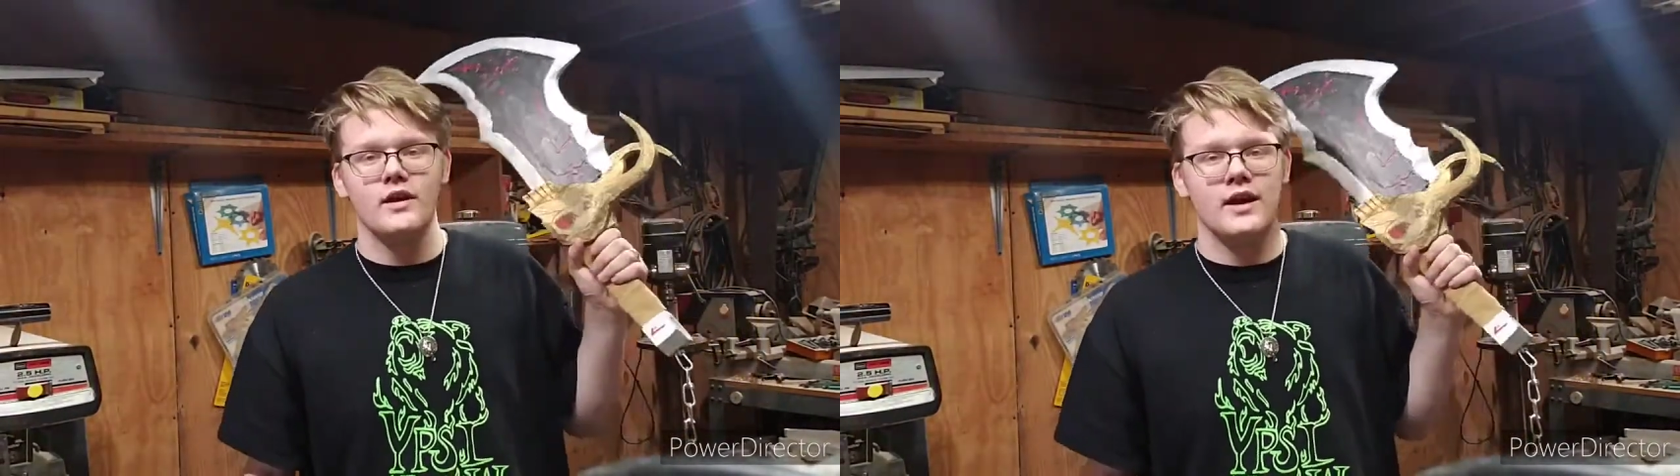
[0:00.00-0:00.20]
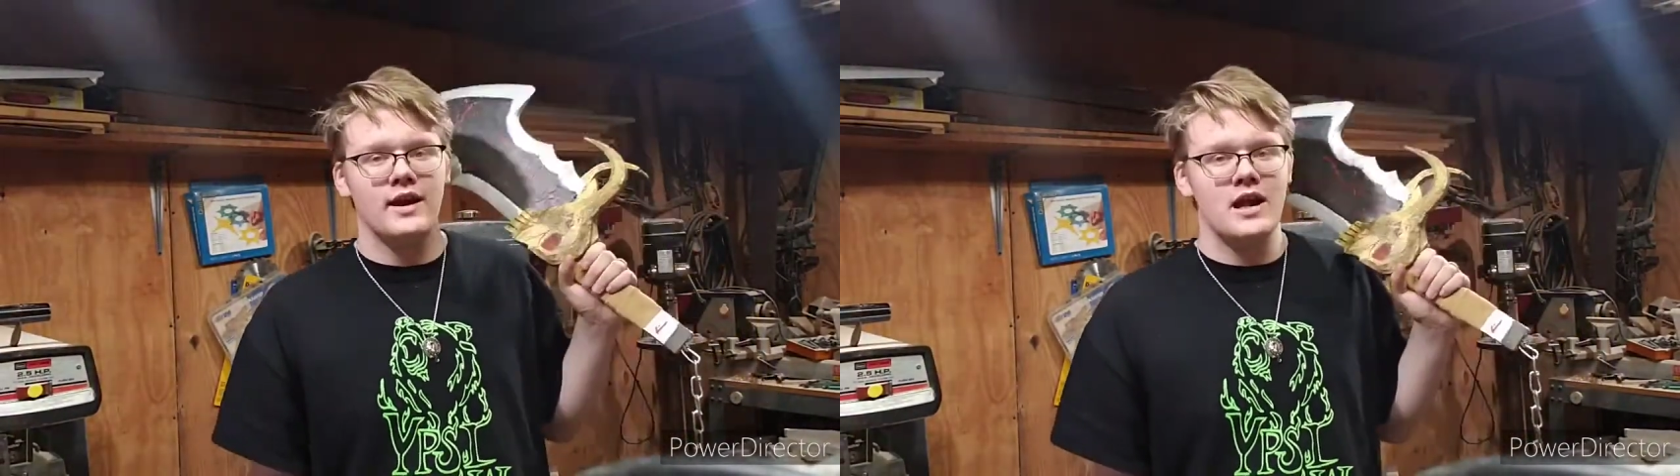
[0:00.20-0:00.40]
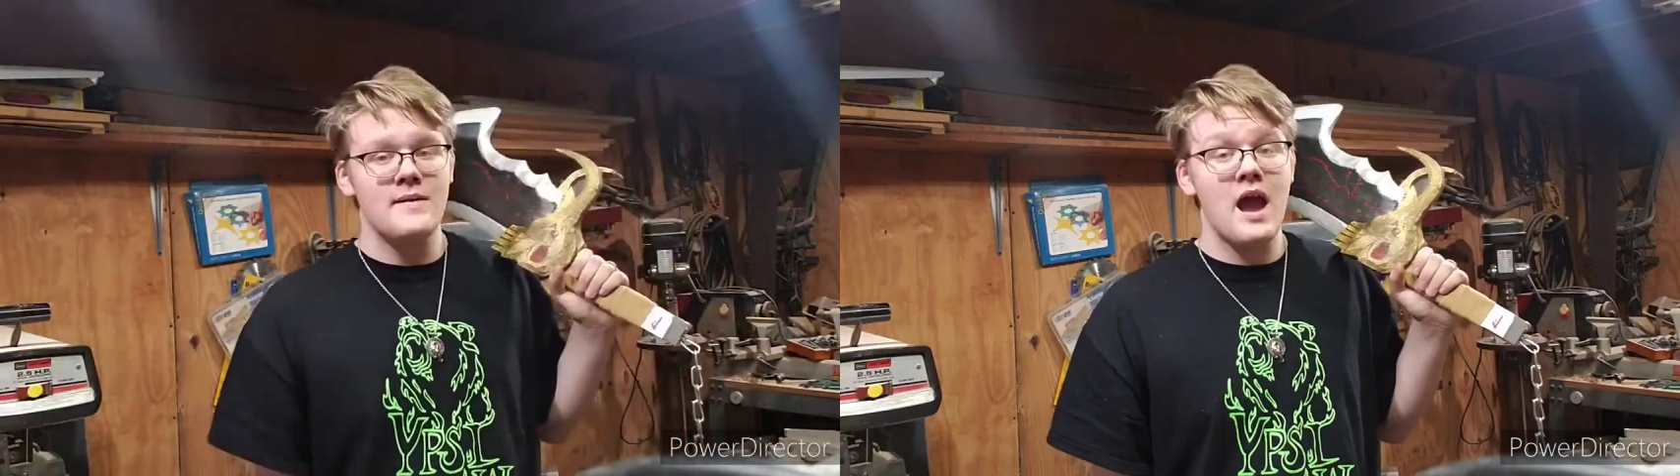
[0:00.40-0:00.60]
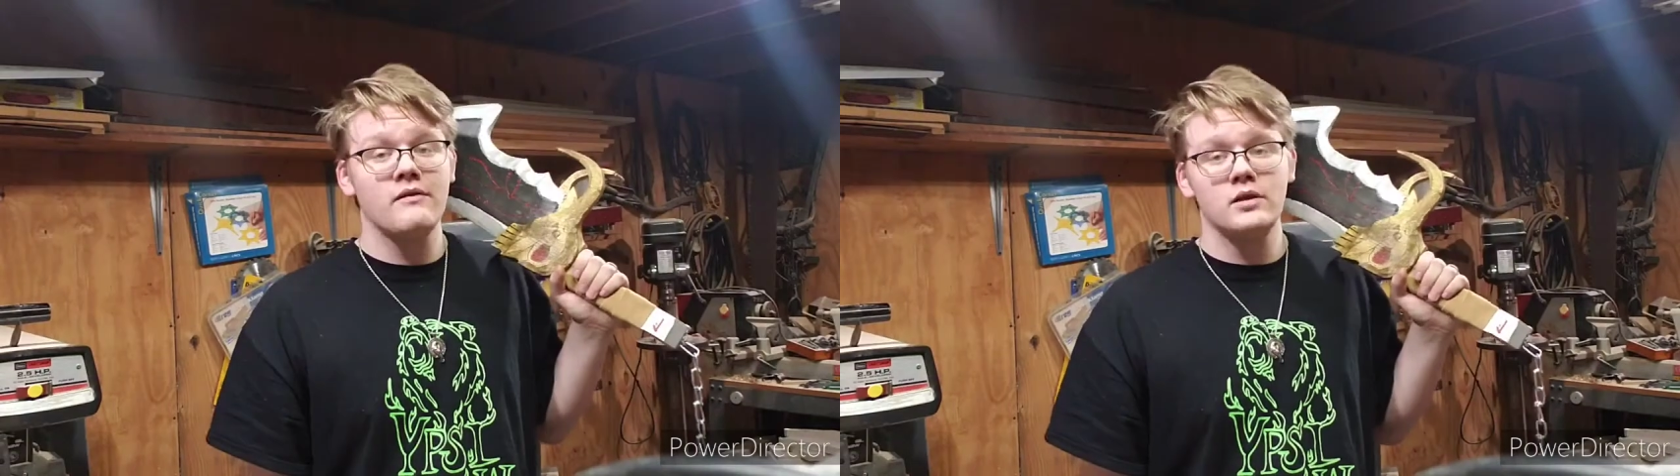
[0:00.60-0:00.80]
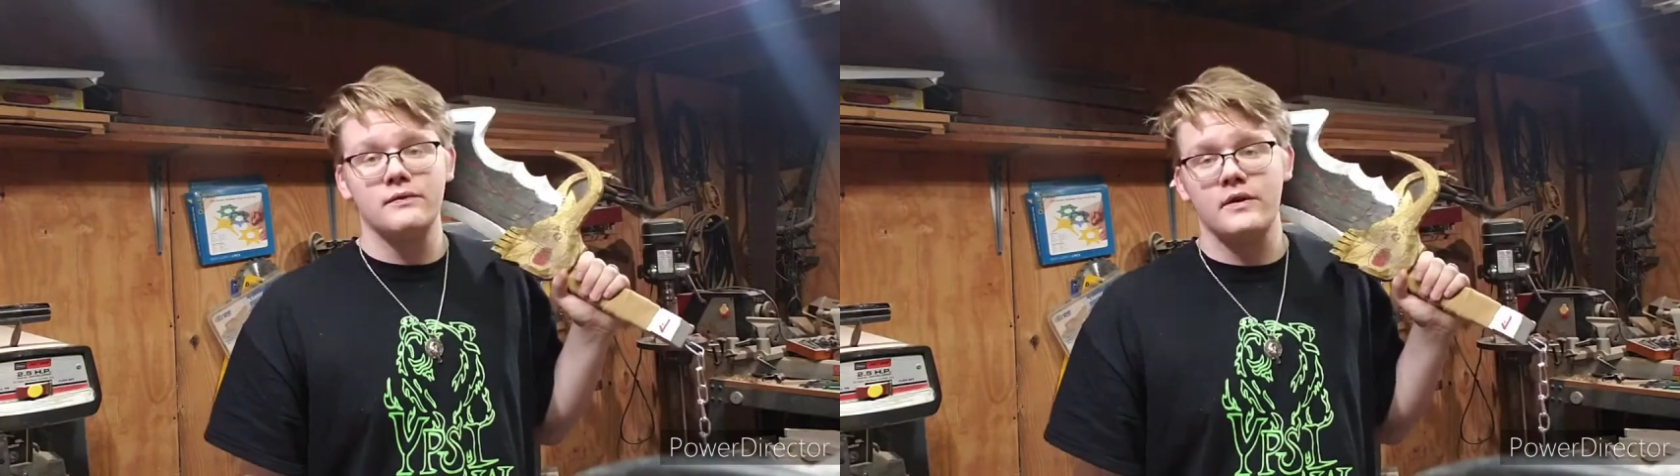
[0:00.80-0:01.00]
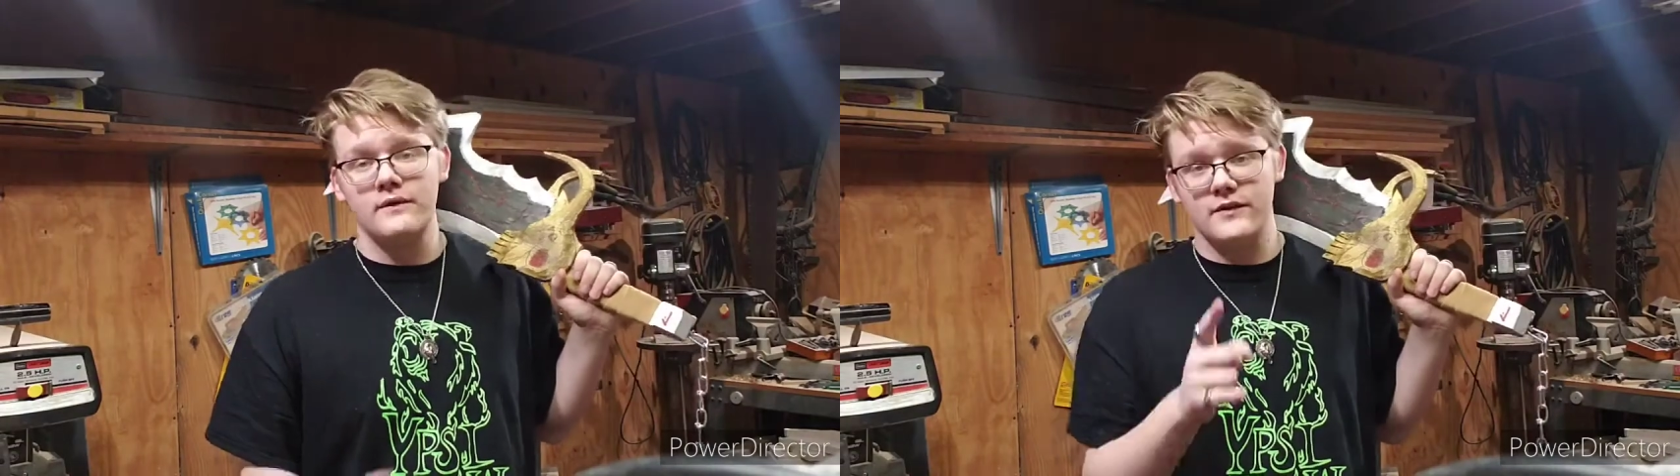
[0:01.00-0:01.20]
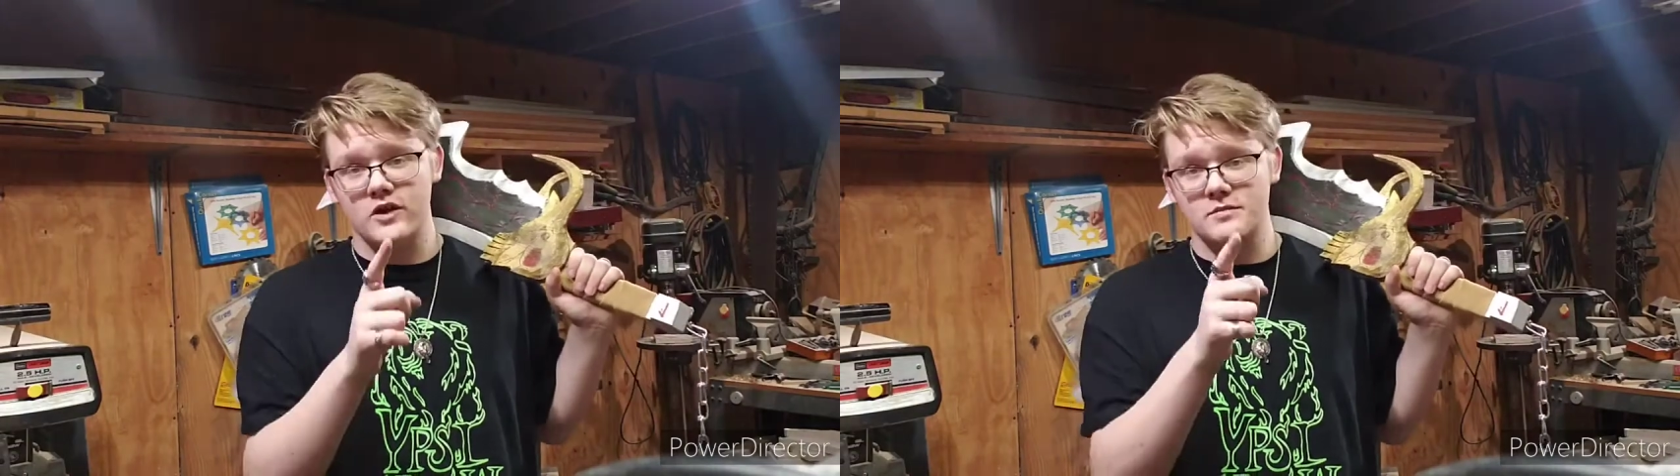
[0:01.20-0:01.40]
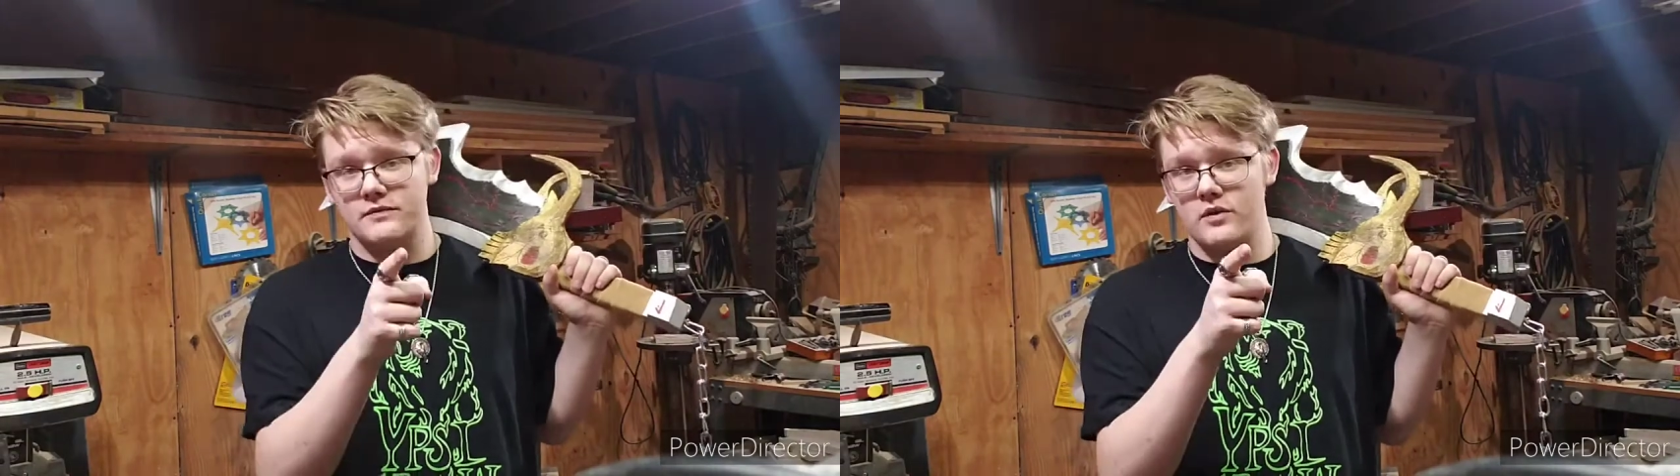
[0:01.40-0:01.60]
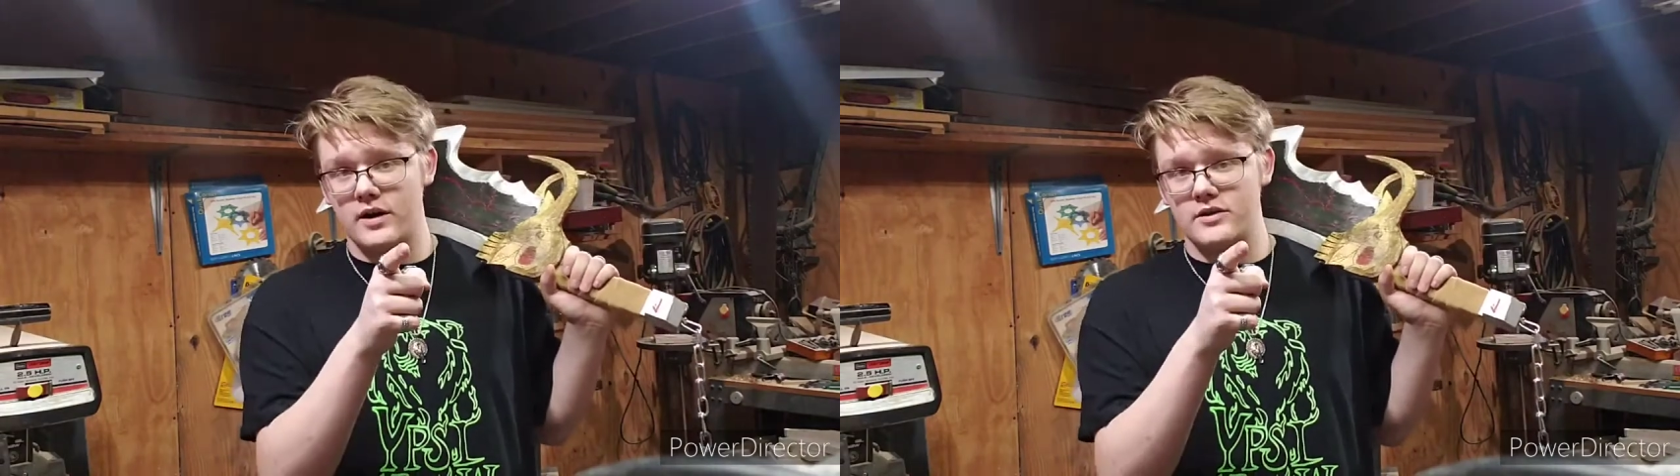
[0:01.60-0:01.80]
And I have a little fun first before